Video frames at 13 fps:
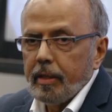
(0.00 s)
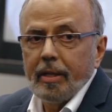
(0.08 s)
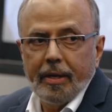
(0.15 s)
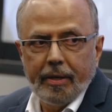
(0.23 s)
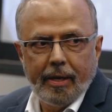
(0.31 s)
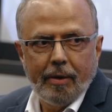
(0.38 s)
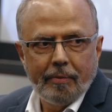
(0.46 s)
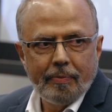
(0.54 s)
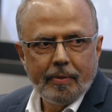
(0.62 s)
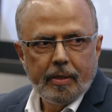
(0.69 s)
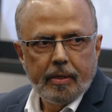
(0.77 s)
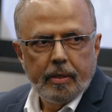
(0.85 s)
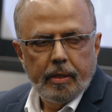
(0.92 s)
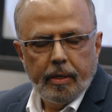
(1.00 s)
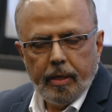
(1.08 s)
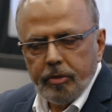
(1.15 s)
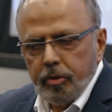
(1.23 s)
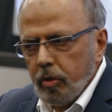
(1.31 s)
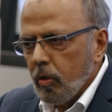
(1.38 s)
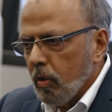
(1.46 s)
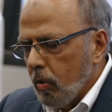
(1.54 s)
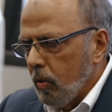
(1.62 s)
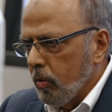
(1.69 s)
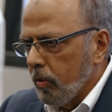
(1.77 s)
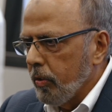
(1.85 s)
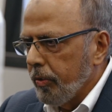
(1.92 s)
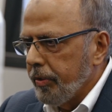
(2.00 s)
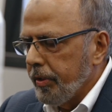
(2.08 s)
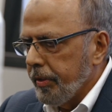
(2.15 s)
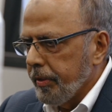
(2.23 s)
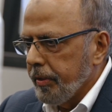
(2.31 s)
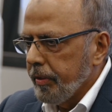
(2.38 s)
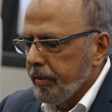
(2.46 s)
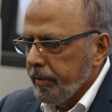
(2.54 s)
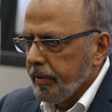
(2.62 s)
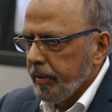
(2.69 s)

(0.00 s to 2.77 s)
laid out. And that took a whole good year,